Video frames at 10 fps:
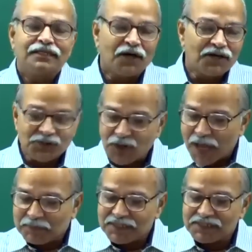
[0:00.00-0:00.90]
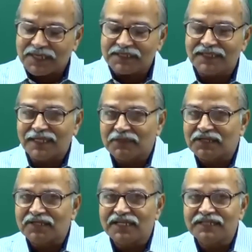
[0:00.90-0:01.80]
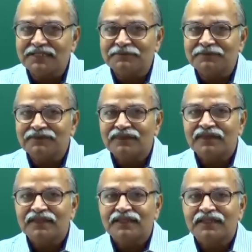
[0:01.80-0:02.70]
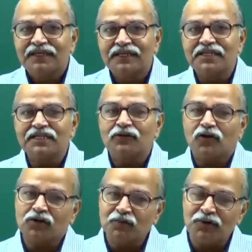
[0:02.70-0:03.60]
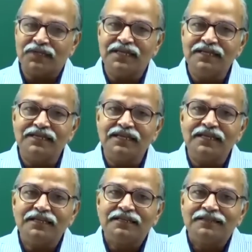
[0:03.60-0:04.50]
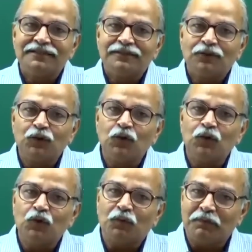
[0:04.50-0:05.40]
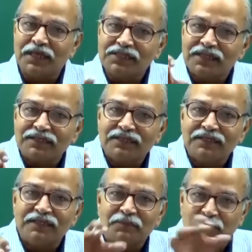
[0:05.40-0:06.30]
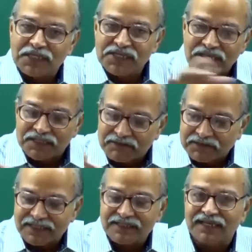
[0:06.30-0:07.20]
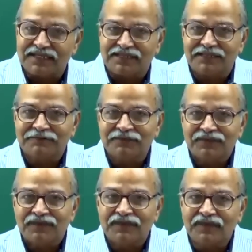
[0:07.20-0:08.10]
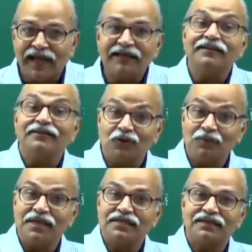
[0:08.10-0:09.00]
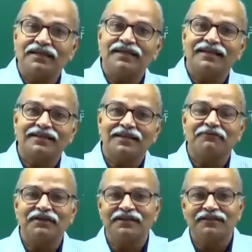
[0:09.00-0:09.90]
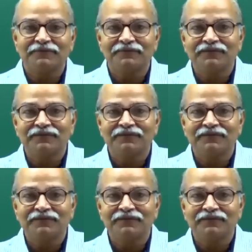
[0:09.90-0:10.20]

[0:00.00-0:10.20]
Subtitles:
Now, it so happens that in laboratories, it is lot more easy to measure the potential differences than to measure the electric field.